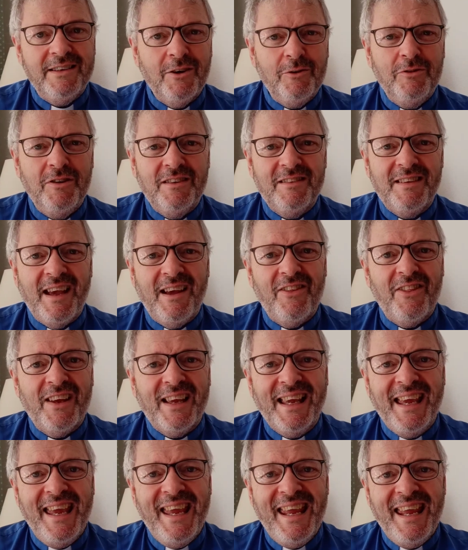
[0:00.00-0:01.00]
Notice how the
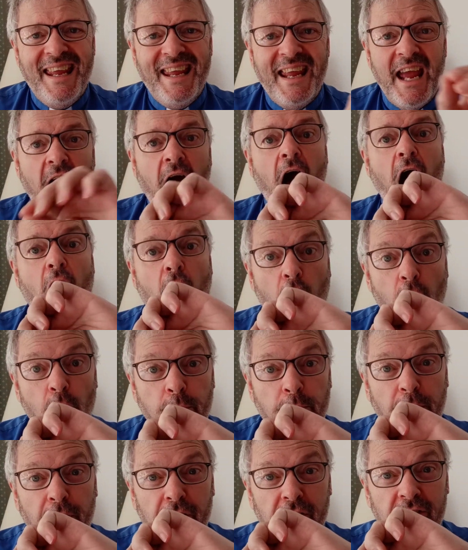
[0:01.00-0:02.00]
key
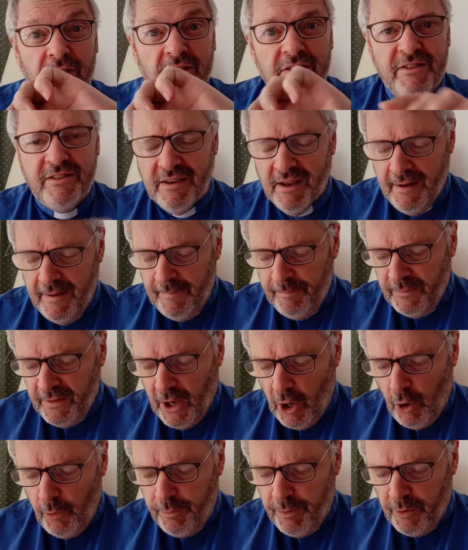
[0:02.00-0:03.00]
opens.
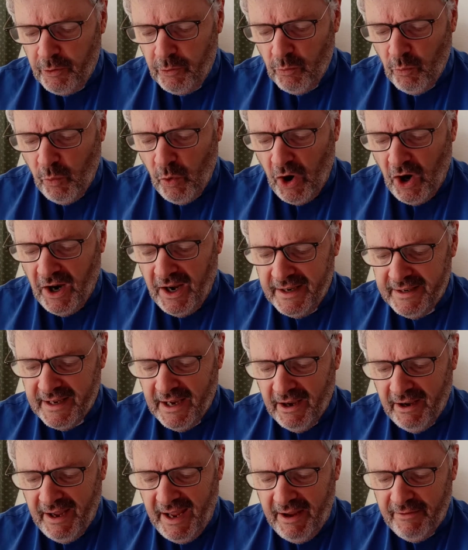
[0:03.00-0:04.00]
Open wide
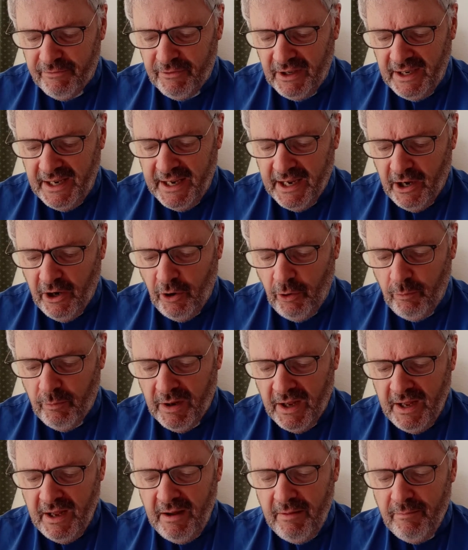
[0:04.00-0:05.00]
our heavenly home.
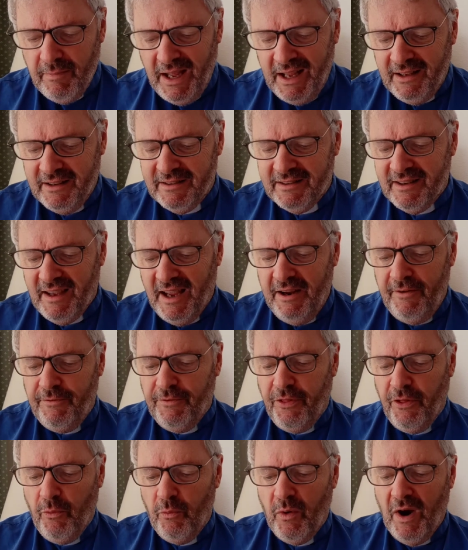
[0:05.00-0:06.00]
Make safe
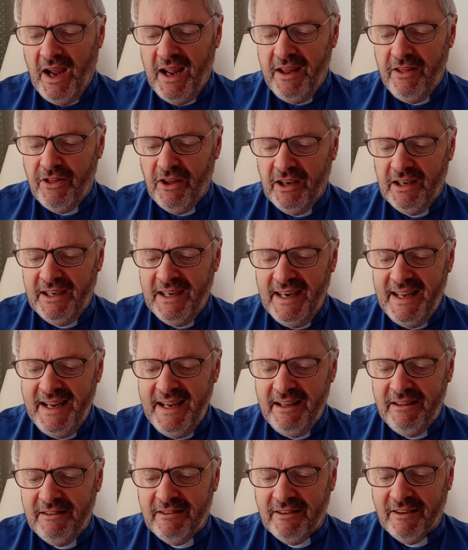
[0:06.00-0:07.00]
the way that
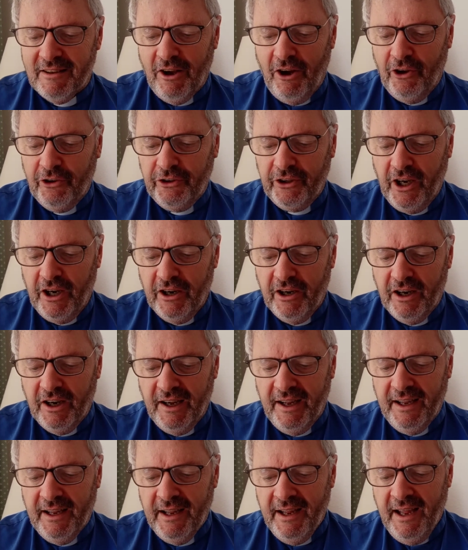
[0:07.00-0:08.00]
leads on
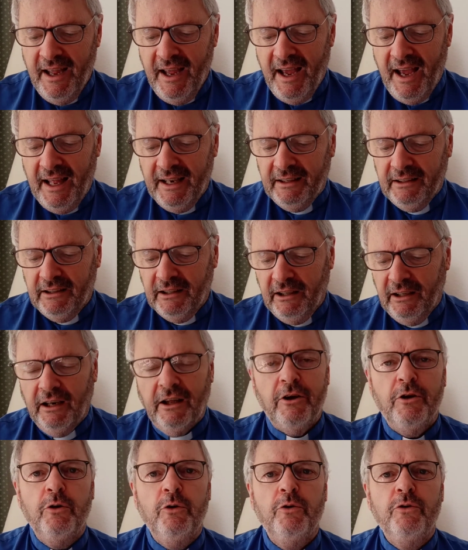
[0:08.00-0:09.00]
high, and
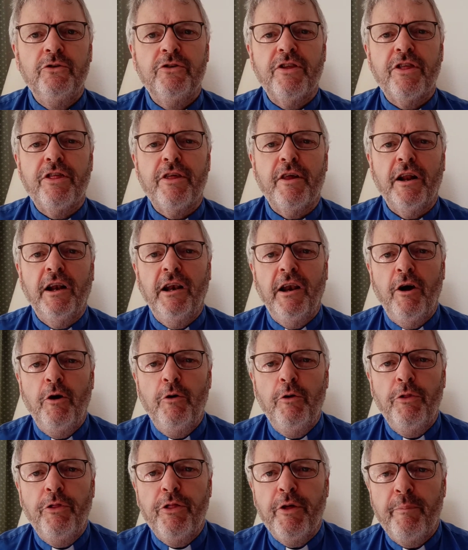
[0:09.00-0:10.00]
clothe
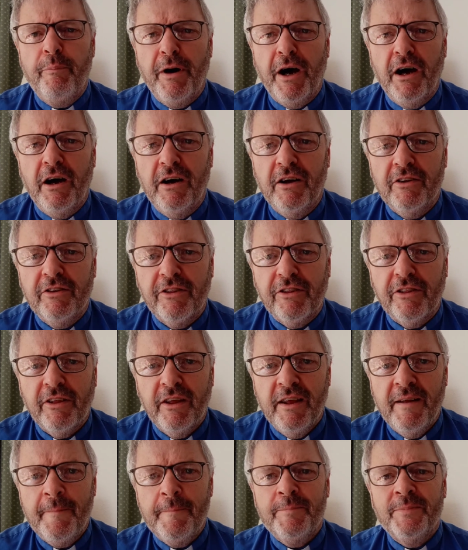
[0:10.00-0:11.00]
the path.
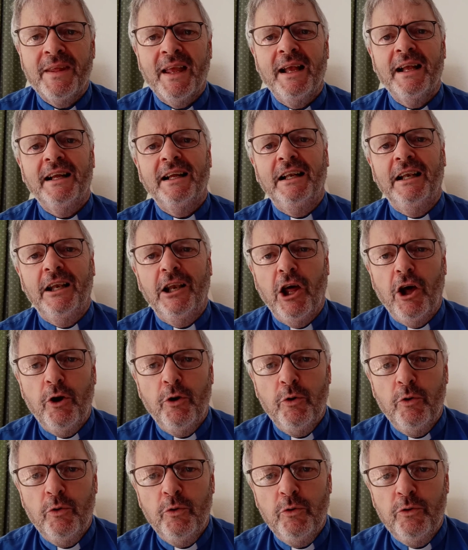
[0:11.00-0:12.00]

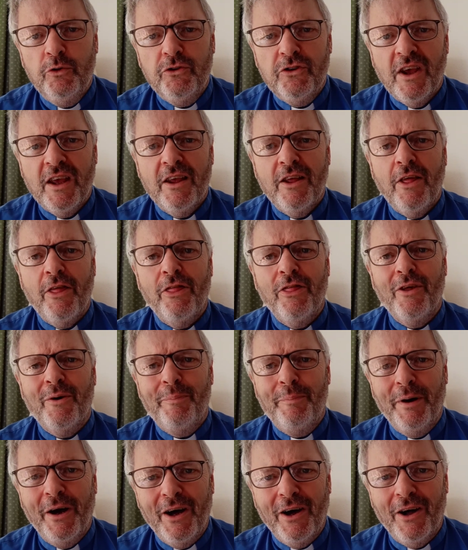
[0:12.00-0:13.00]
Close the
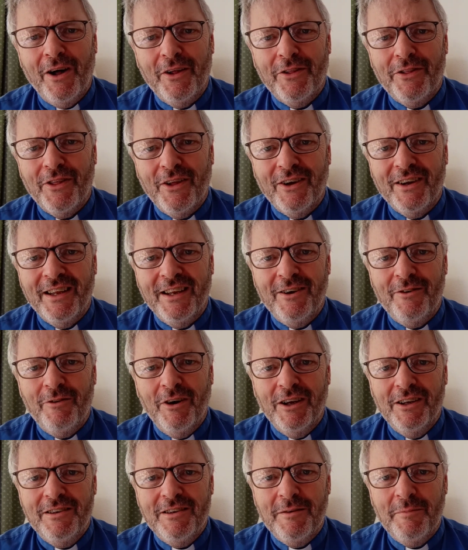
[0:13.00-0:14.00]
path. I'll get it
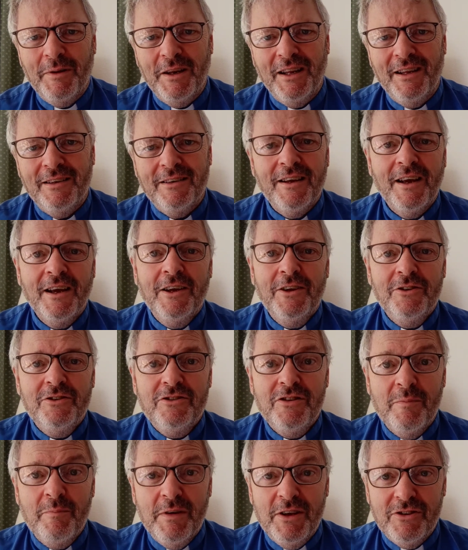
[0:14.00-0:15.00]
right in a minute.
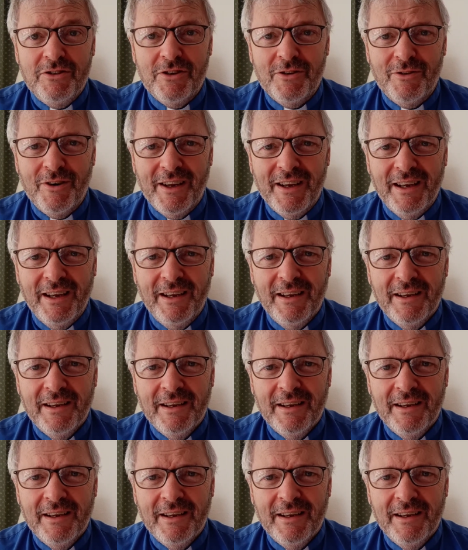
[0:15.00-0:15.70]
To misery.